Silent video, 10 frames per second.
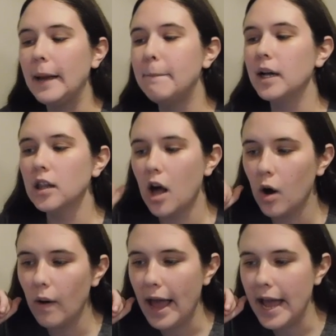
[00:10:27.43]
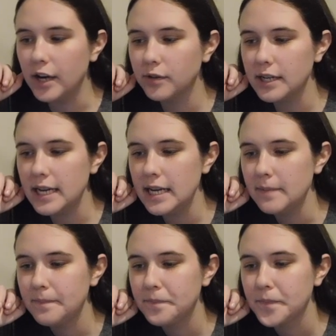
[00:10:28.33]
below Henry
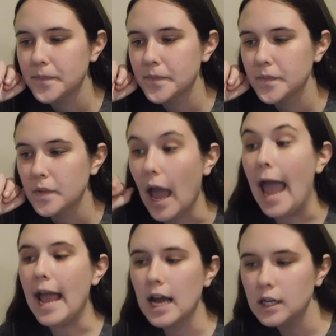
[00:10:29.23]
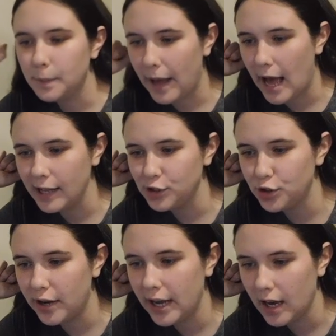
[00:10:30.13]
and
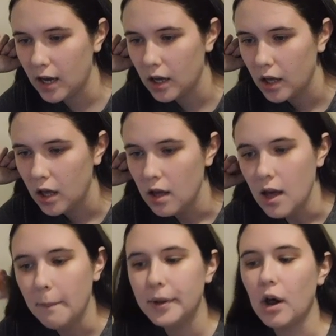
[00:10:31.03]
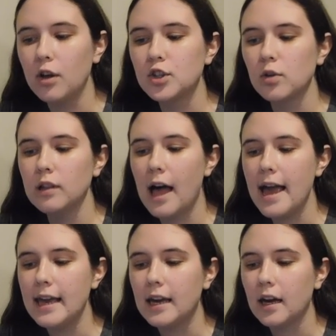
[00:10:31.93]
Patrick, but also
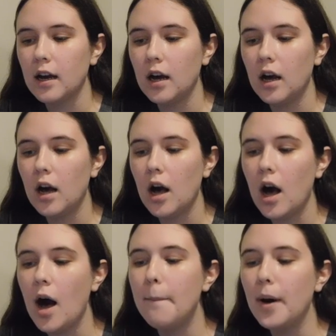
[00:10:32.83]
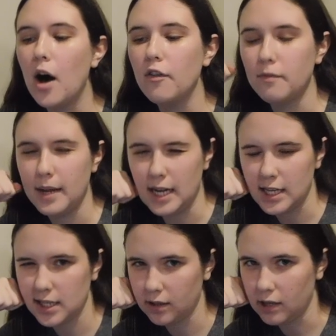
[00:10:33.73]
like above
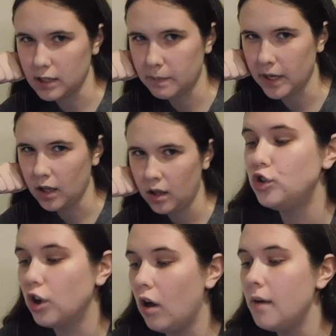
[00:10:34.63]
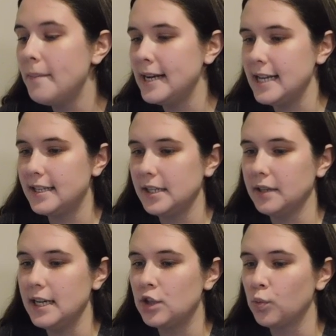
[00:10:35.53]
miniseries Bill. Adult
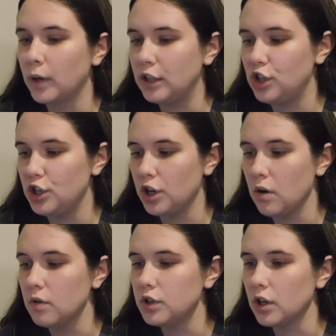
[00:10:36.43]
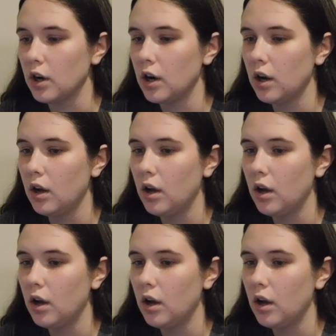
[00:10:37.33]
miniseries Richie Tozier